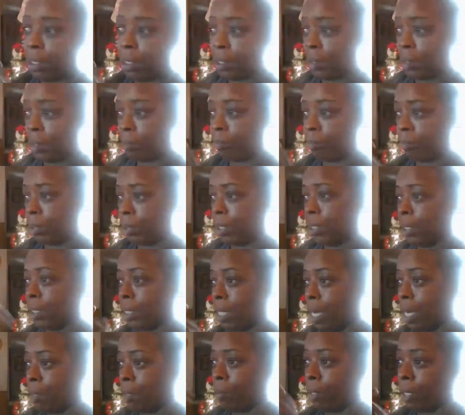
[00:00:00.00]
And it's
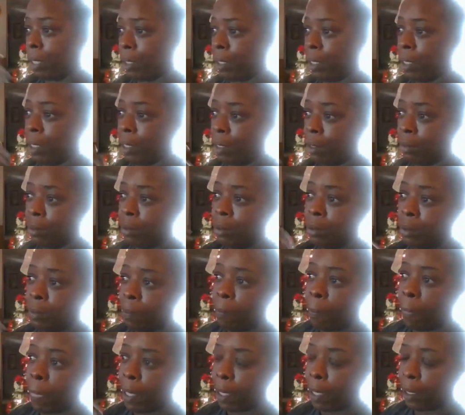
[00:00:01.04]
getting hot right now.
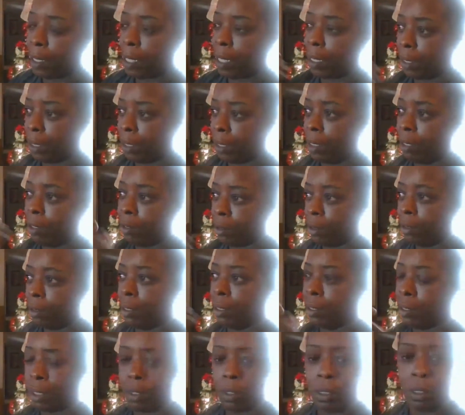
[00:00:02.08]
I got the heater
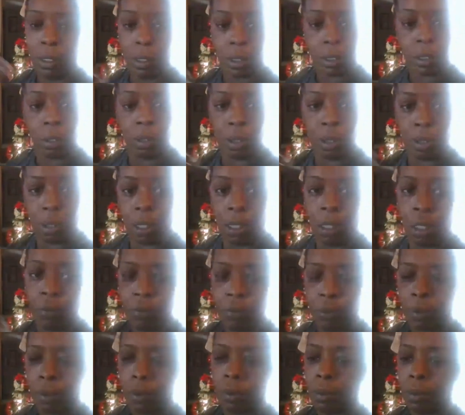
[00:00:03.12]
on. I need to turn it
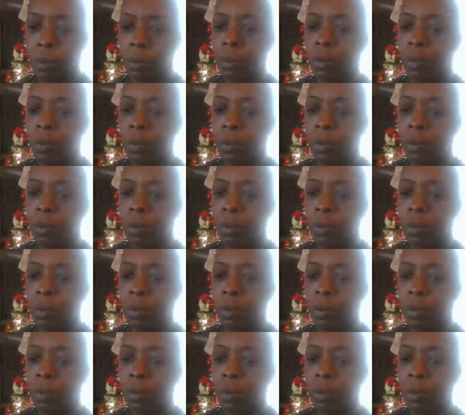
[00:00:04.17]
off.